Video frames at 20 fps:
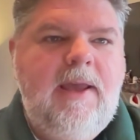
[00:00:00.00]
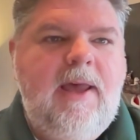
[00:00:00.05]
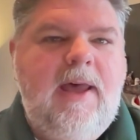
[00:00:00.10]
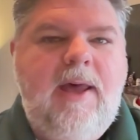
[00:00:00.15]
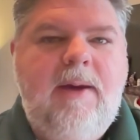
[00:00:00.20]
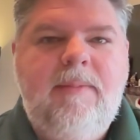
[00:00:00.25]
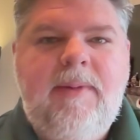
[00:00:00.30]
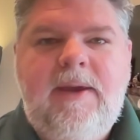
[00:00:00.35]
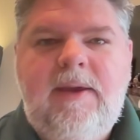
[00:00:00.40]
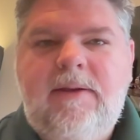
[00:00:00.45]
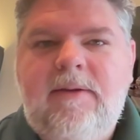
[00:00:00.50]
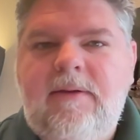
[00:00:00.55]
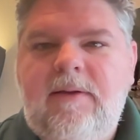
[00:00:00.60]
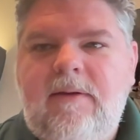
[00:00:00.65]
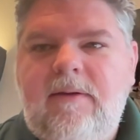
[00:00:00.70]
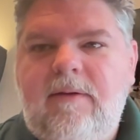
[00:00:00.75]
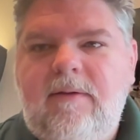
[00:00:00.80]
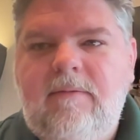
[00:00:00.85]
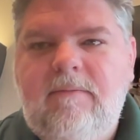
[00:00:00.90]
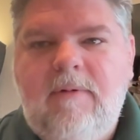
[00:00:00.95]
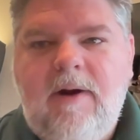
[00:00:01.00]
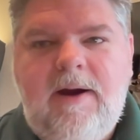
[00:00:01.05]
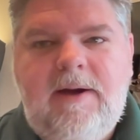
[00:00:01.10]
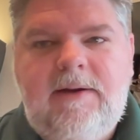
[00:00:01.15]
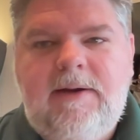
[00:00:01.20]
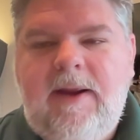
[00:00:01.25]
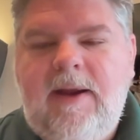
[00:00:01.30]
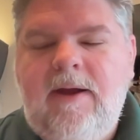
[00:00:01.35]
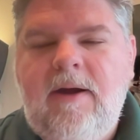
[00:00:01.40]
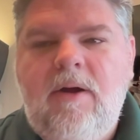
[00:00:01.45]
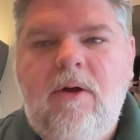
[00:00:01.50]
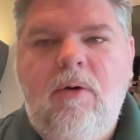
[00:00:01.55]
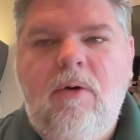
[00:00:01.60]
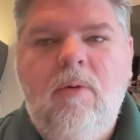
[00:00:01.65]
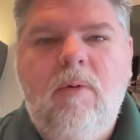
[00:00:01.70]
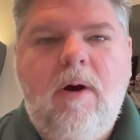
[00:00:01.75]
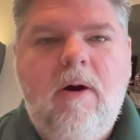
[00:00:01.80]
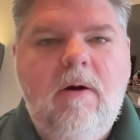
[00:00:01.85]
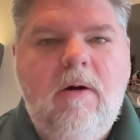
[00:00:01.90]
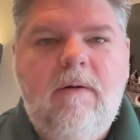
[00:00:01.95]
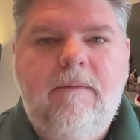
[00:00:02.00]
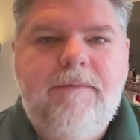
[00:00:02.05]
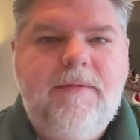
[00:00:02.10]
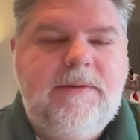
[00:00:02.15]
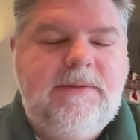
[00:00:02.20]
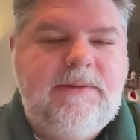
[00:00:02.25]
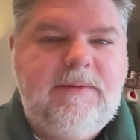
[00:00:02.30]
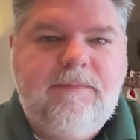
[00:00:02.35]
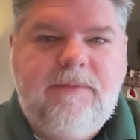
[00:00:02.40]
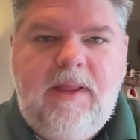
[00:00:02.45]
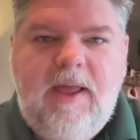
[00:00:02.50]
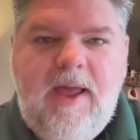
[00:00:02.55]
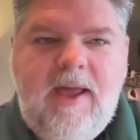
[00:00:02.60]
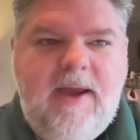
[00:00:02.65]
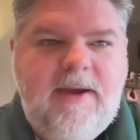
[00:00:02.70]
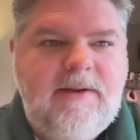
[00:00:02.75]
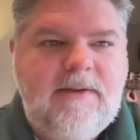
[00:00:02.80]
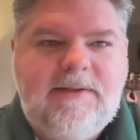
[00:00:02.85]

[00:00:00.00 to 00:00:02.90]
I mean, right now, our offensive line,